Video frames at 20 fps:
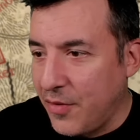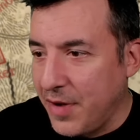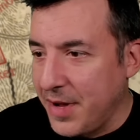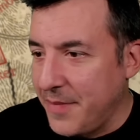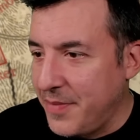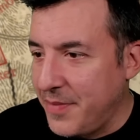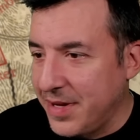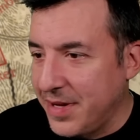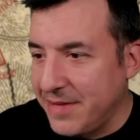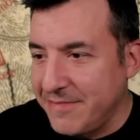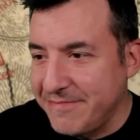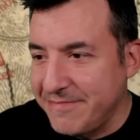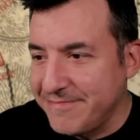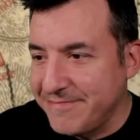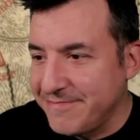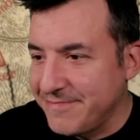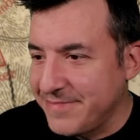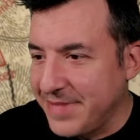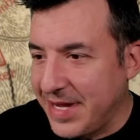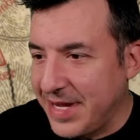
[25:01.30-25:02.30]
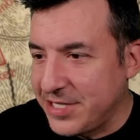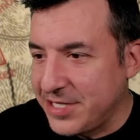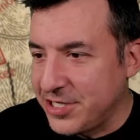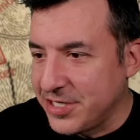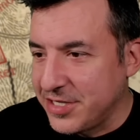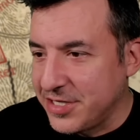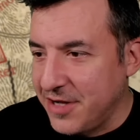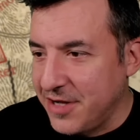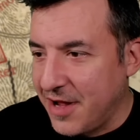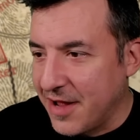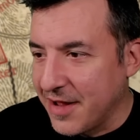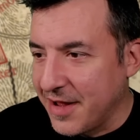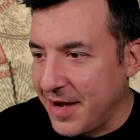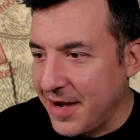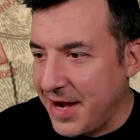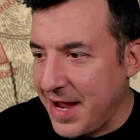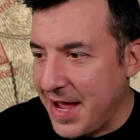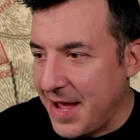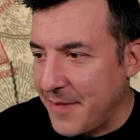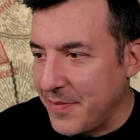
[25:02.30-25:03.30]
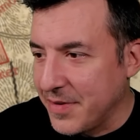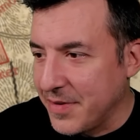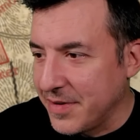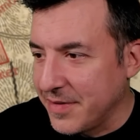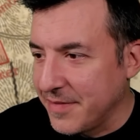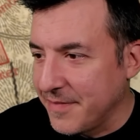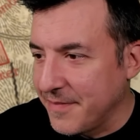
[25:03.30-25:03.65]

but that's just not going to happen.